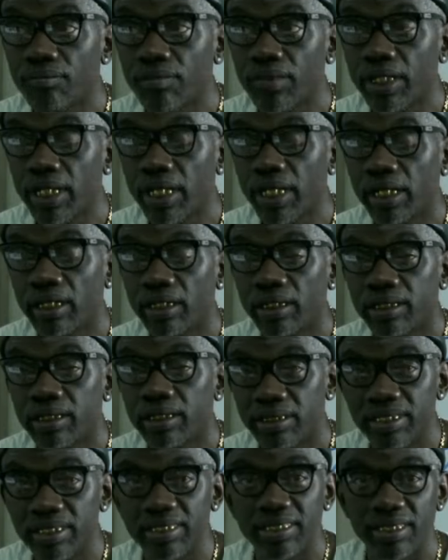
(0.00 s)
Yeah, because
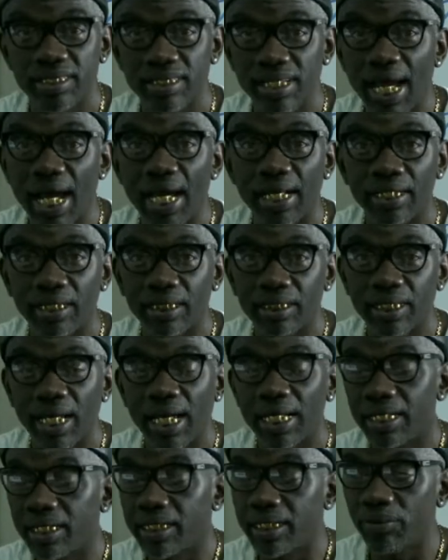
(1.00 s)
this is not the
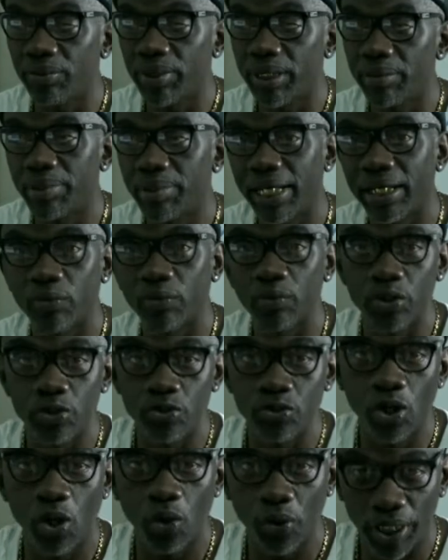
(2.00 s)
tiny thing where they be like, well,
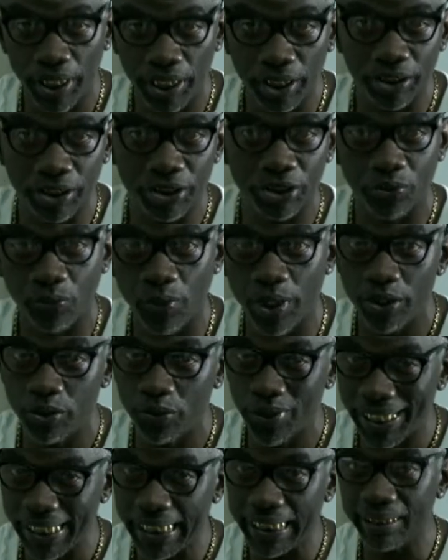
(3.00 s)
you don't ish where you
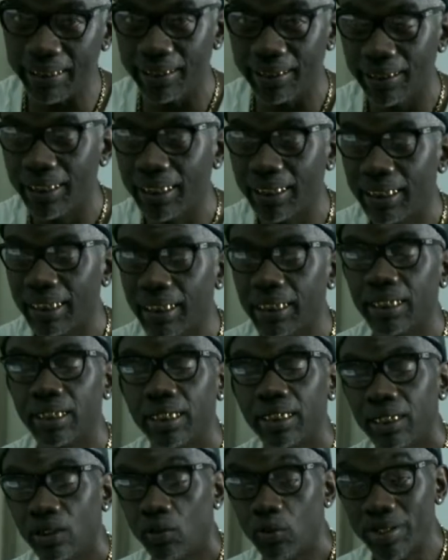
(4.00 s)
eat.
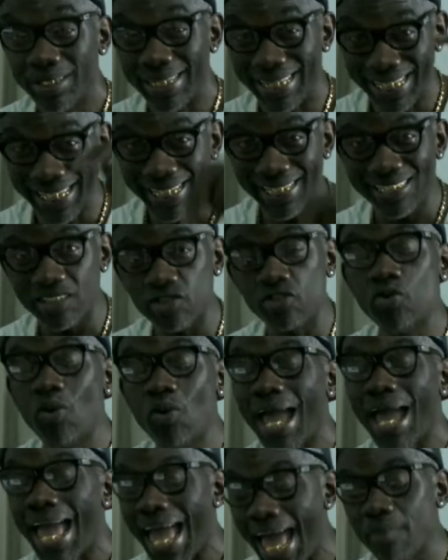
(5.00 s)
With this,
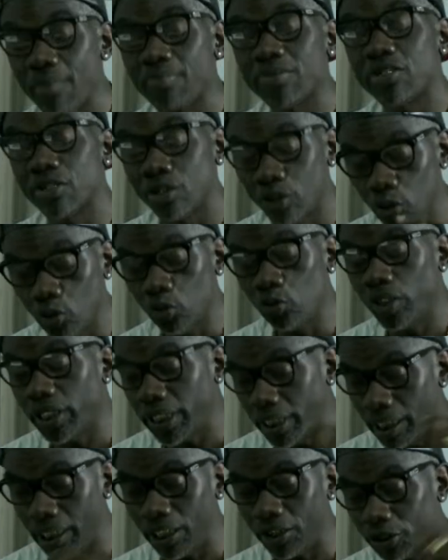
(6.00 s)
you
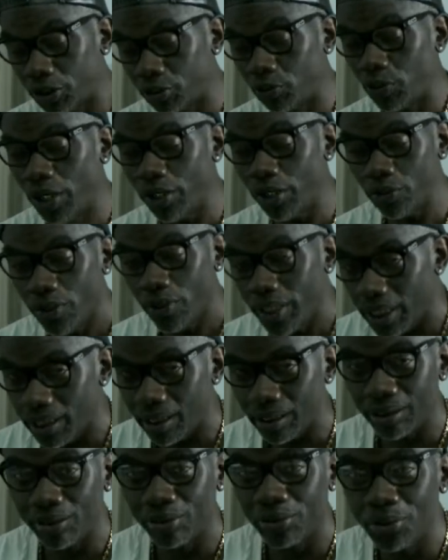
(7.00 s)
absolutely ish where you eat.
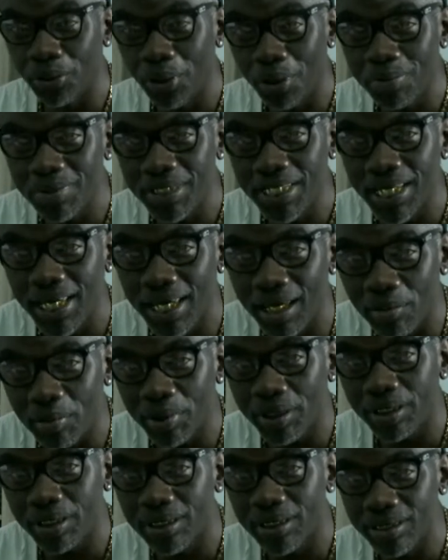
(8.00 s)
You know what I'm saying?
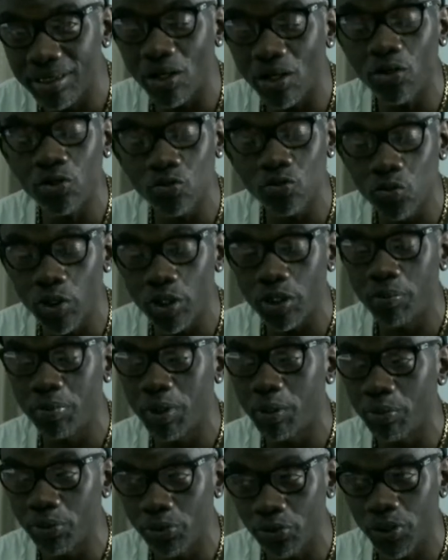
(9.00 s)
Because those were the
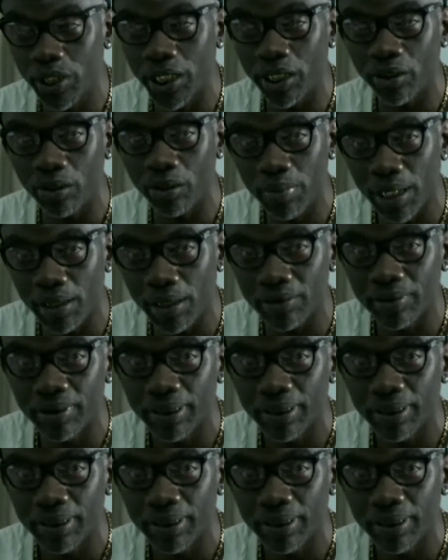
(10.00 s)
people you care about.